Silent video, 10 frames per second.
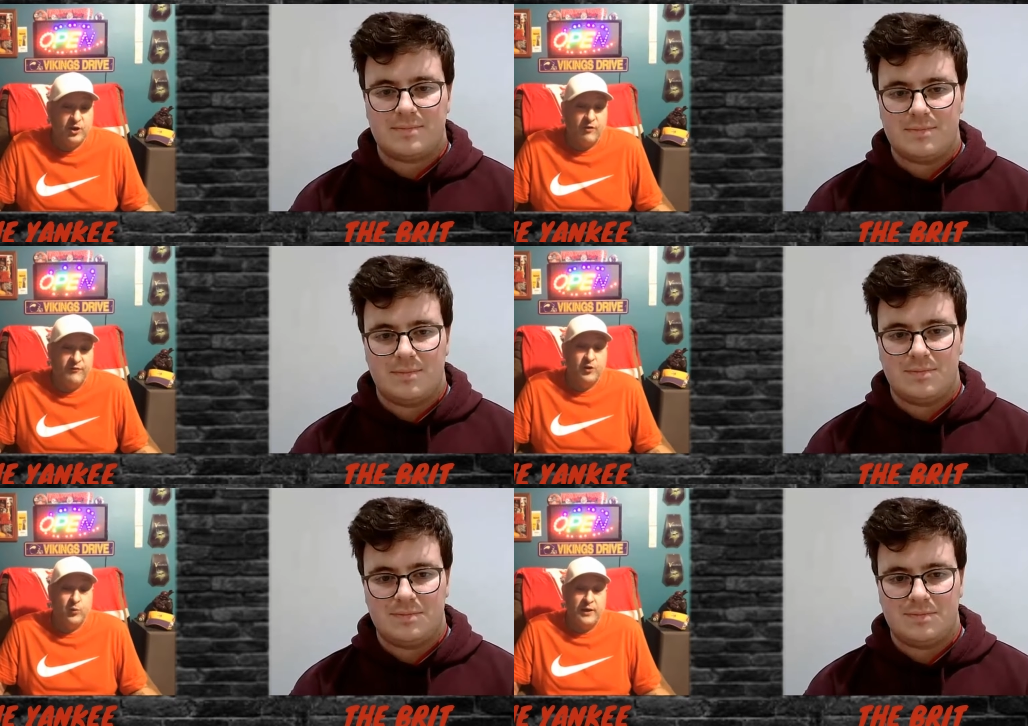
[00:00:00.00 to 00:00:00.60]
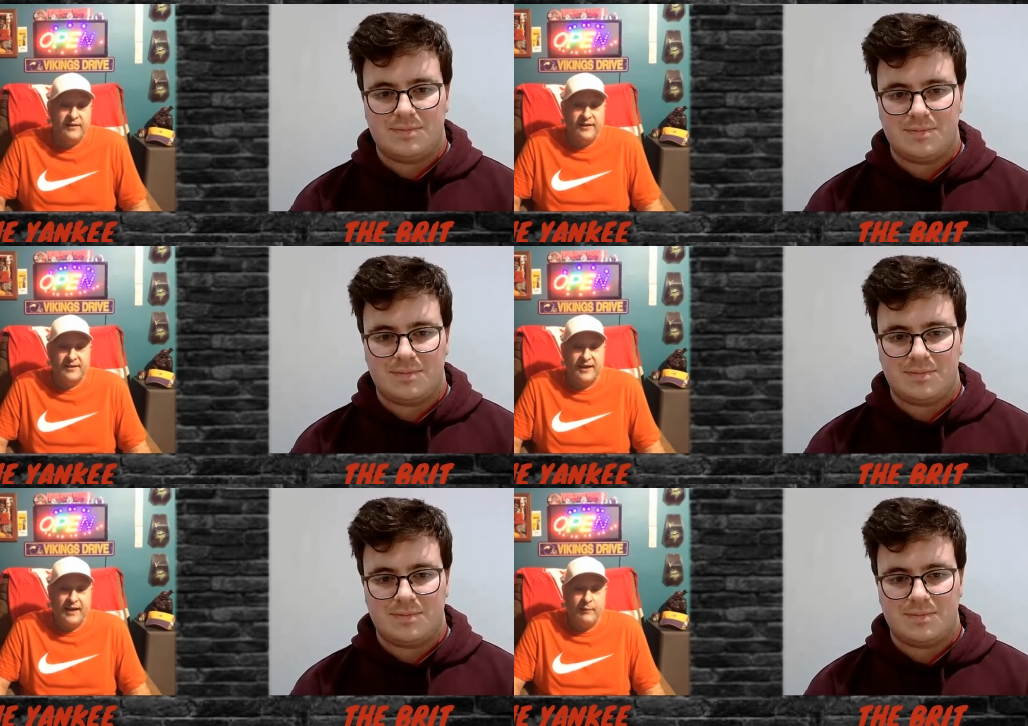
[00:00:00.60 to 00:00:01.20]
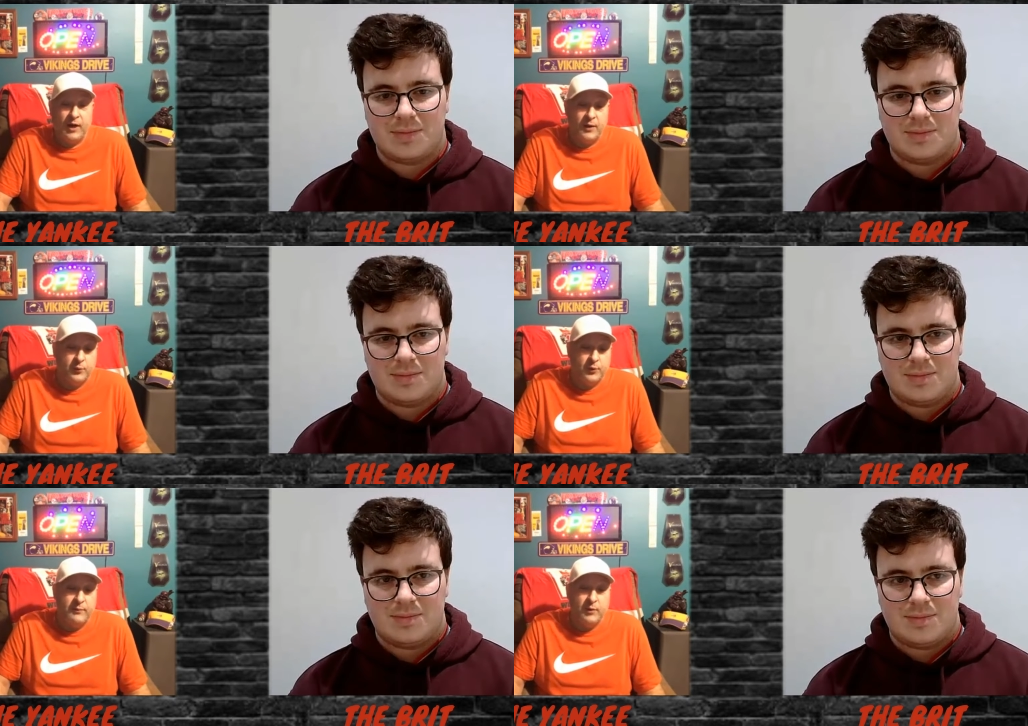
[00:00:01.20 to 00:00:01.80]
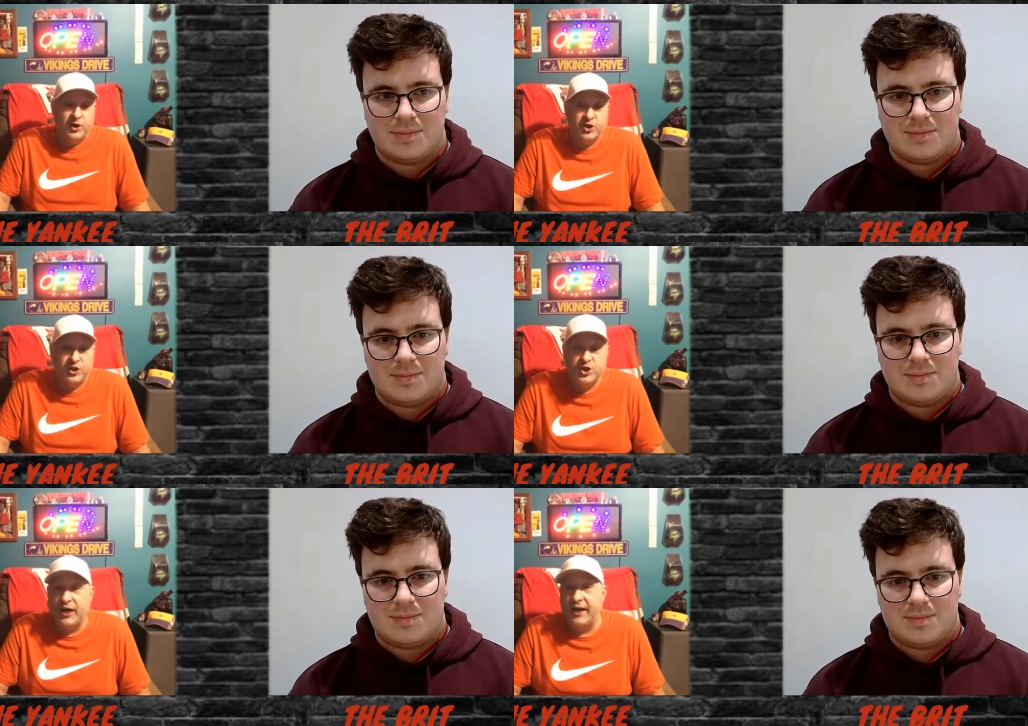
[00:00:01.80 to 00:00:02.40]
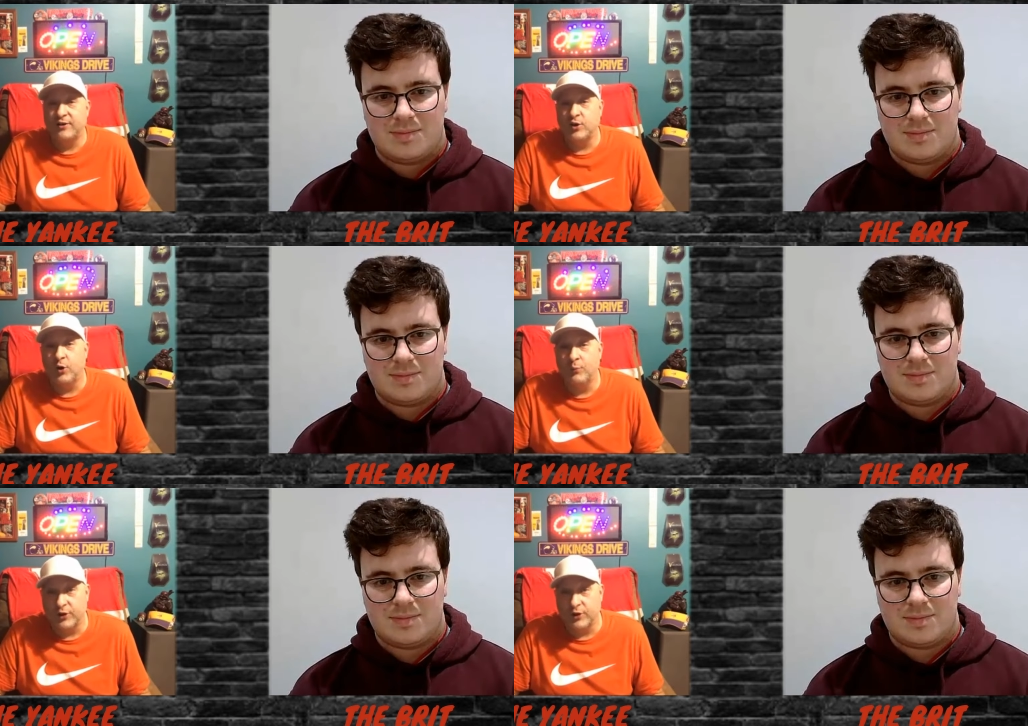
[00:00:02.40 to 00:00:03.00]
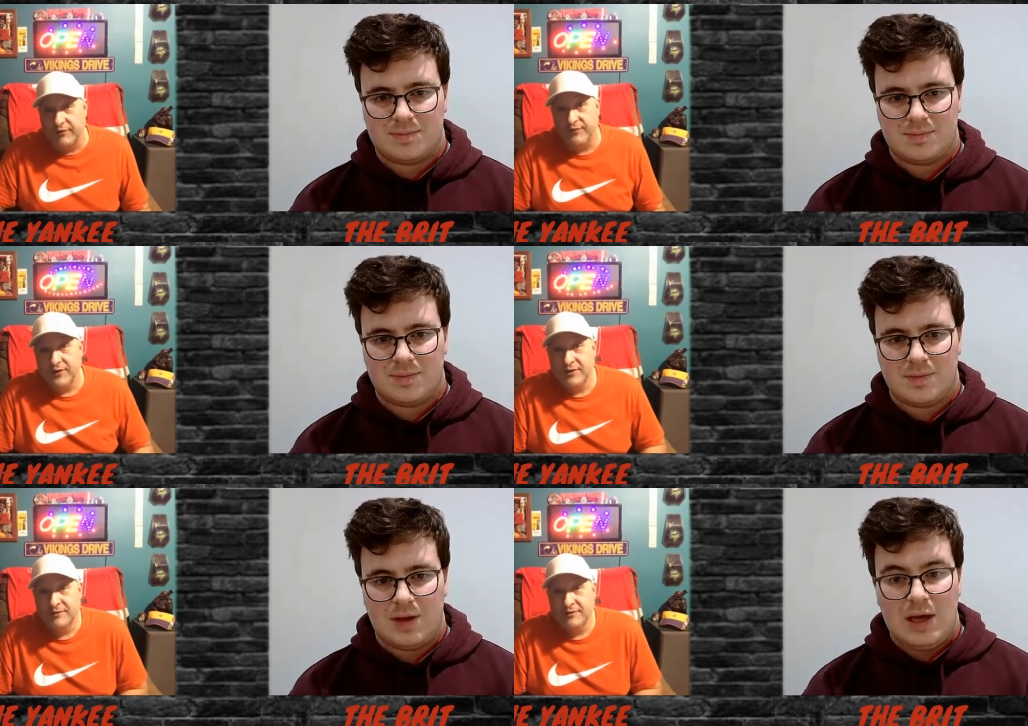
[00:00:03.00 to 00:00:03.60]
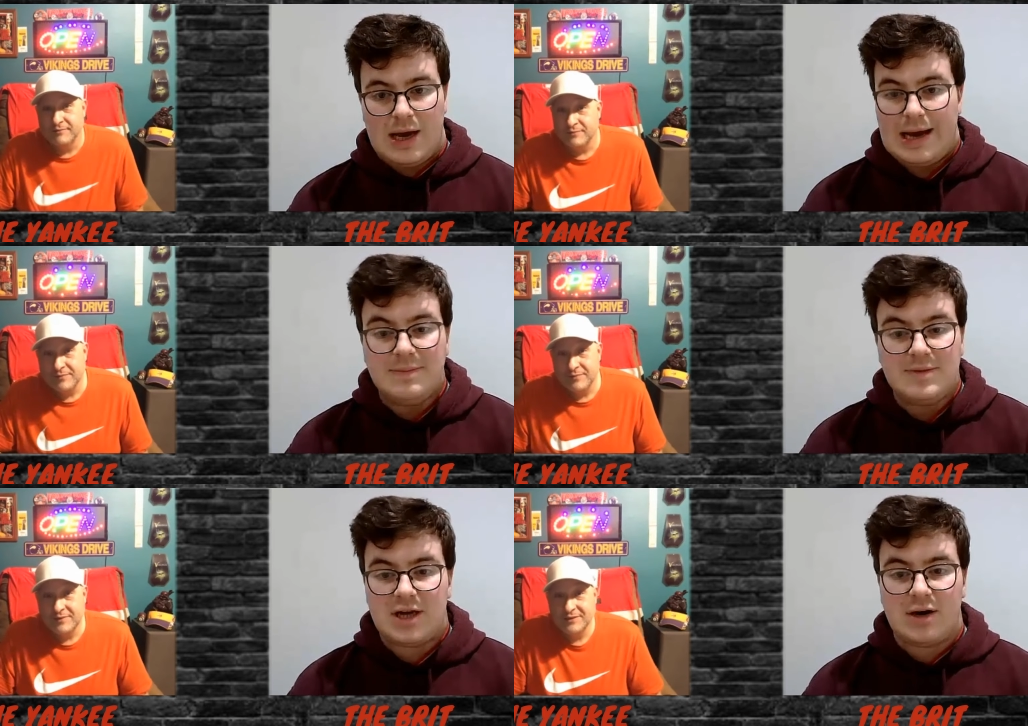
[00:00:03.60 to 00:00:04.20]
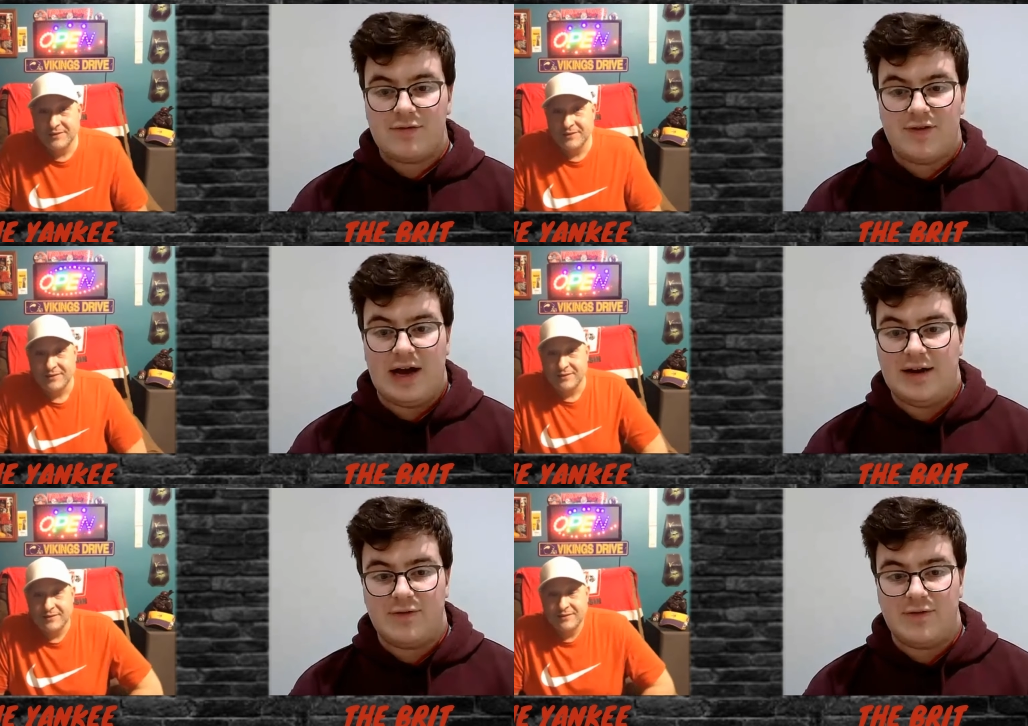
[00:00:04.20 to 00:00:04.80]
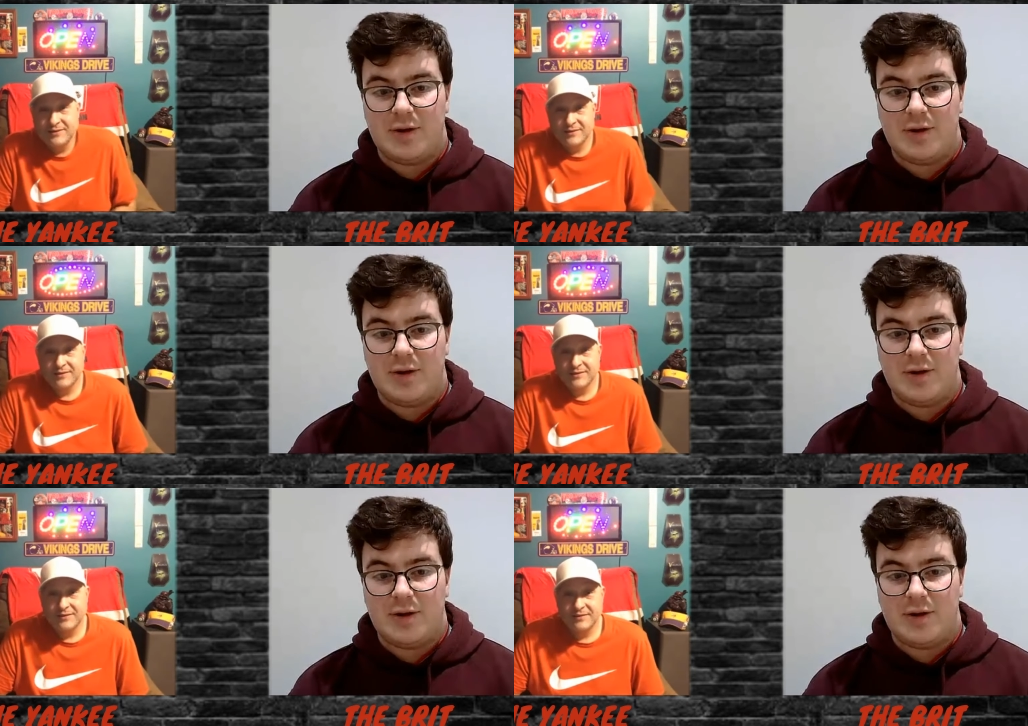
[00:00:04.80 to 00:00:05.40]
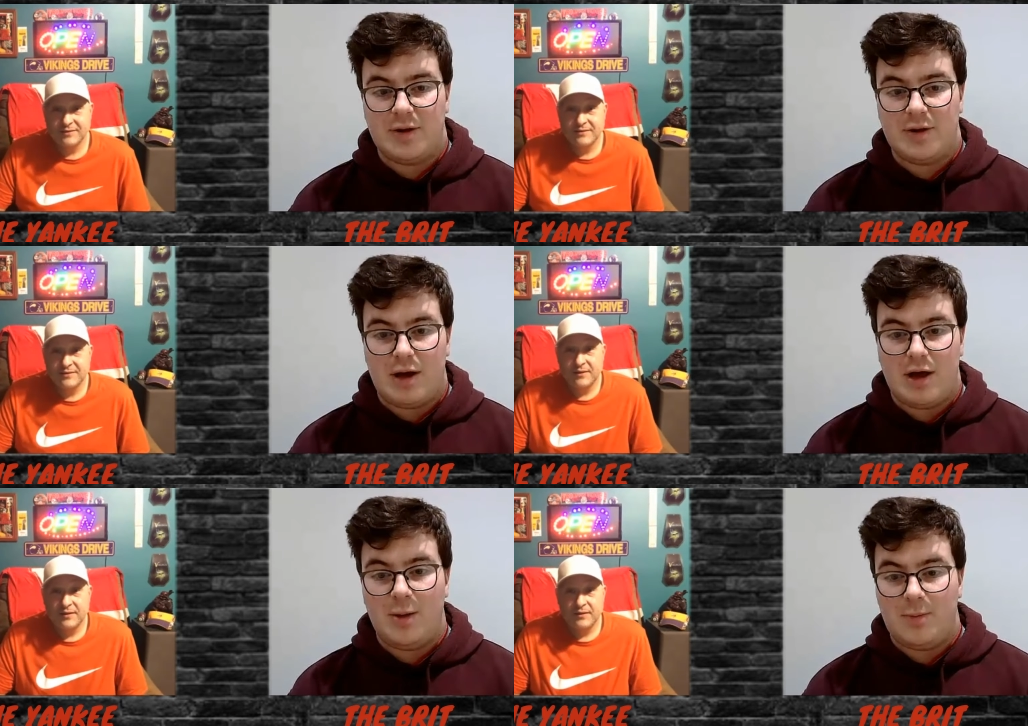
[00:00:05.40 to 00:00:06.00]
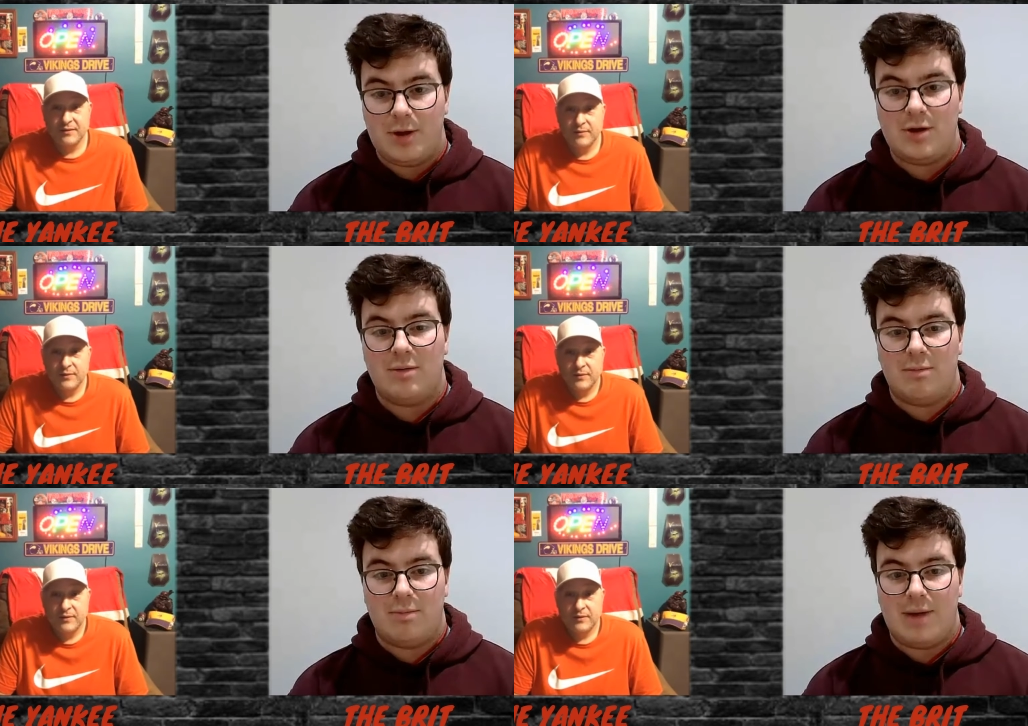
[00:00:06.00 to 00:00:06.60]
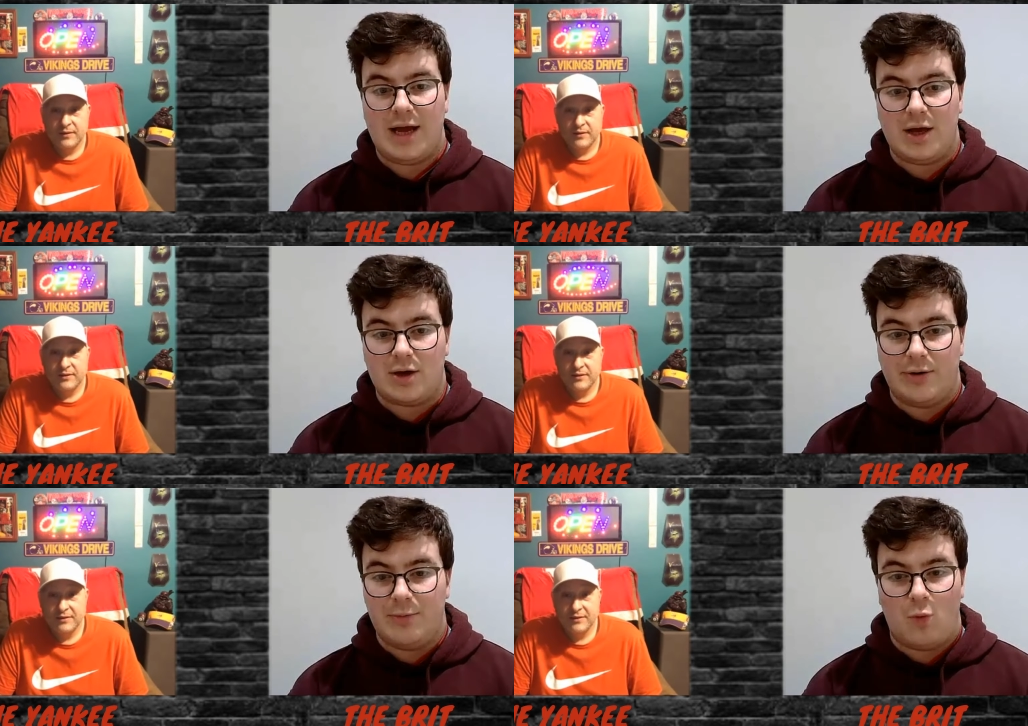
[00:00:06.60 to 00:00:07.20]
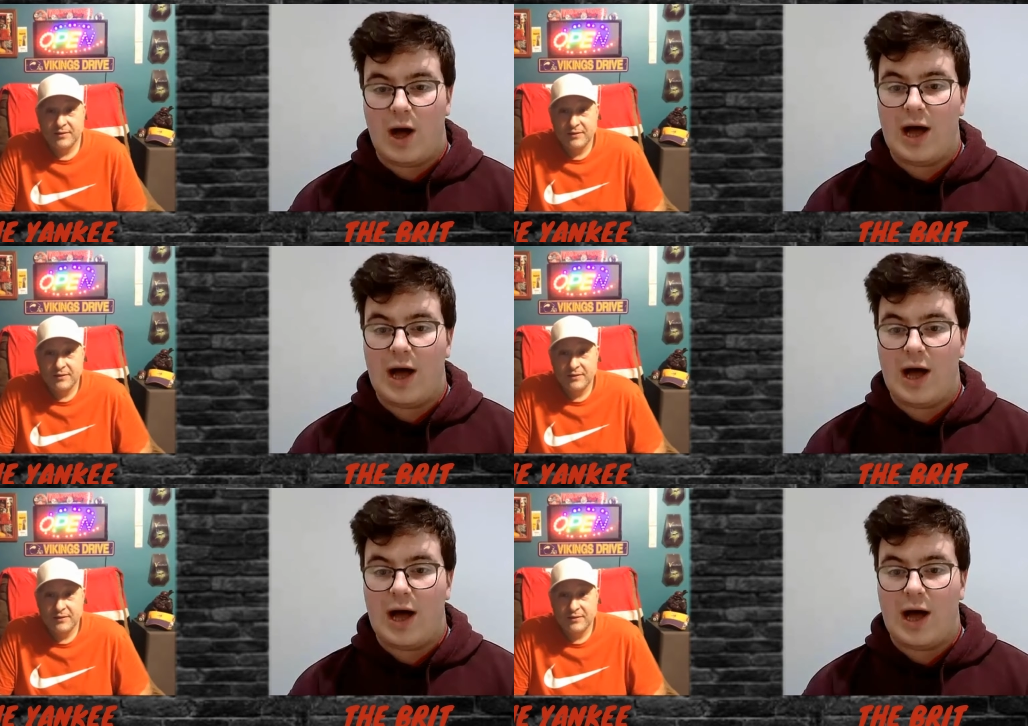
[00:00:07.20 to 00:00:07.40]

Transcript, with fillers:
Speaker 1: the Dolphins winning this game on pretty much the Jags' home turf.
Speaker 2: I'm terrified of Urban Urban Meyer going wild in